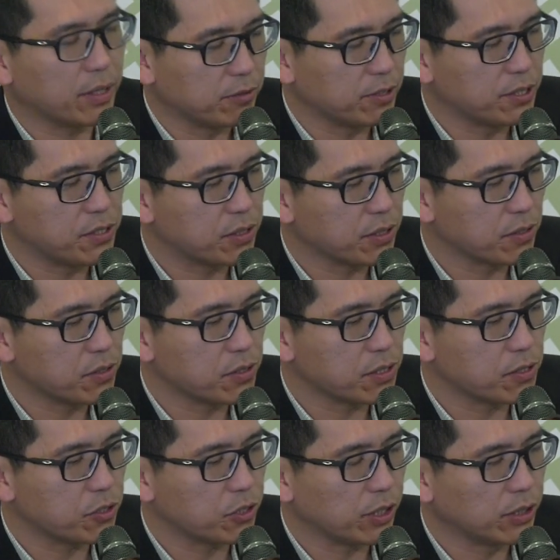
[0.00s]
degrees
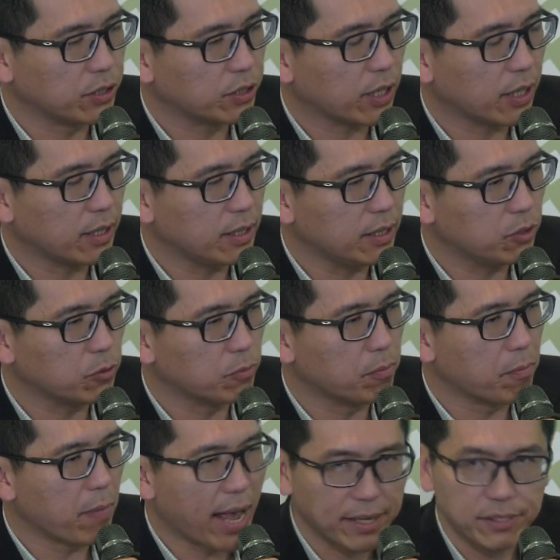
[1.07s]
Celsius change can lead to
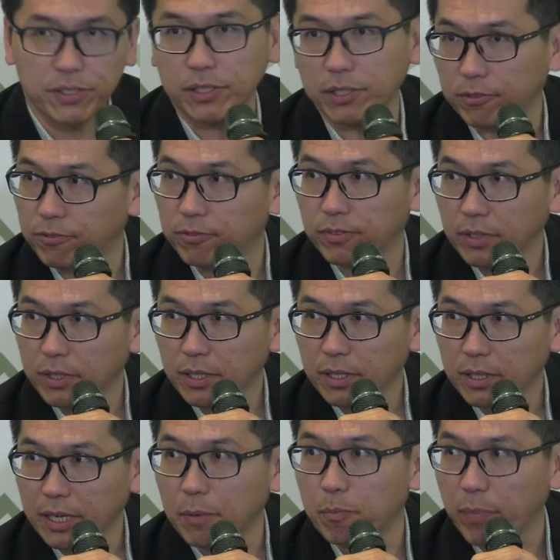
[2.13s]
massive
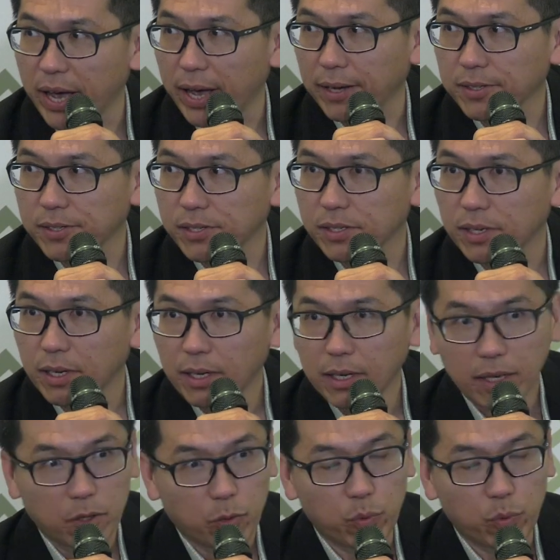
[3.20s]
impacts.